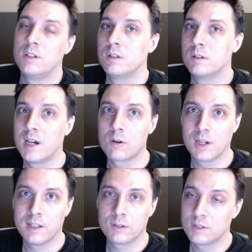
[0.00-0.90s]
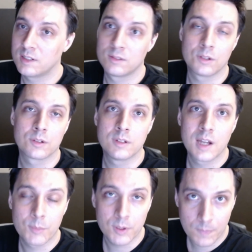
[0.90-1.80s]
in an hour later. That's not going to
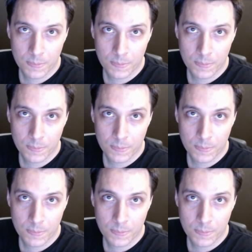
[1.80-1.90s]
happen.